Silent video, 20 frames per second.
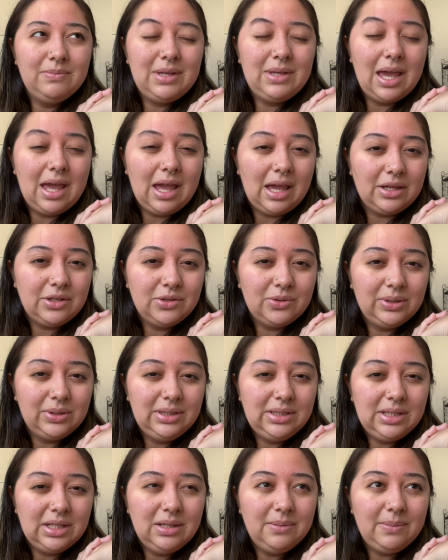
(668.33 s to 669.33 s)
get x-rays
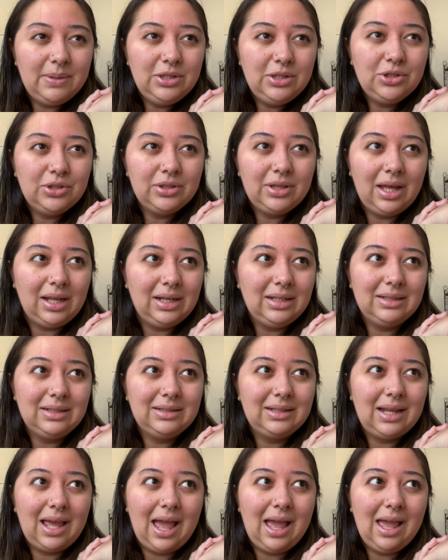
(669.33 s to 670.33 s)
done and make sure that
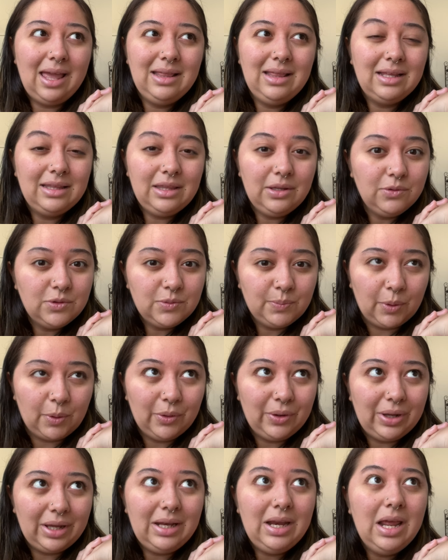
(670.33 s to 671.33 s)
nothing was
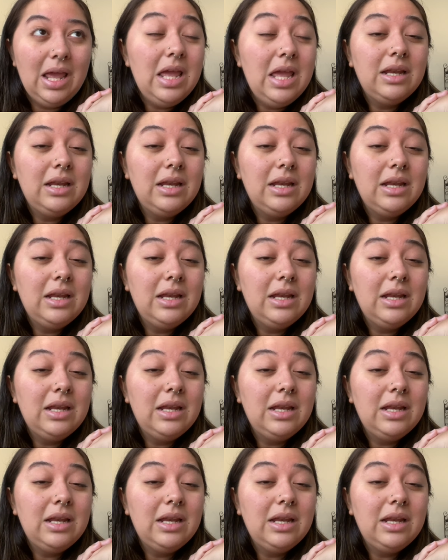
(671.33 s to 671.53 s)
broken.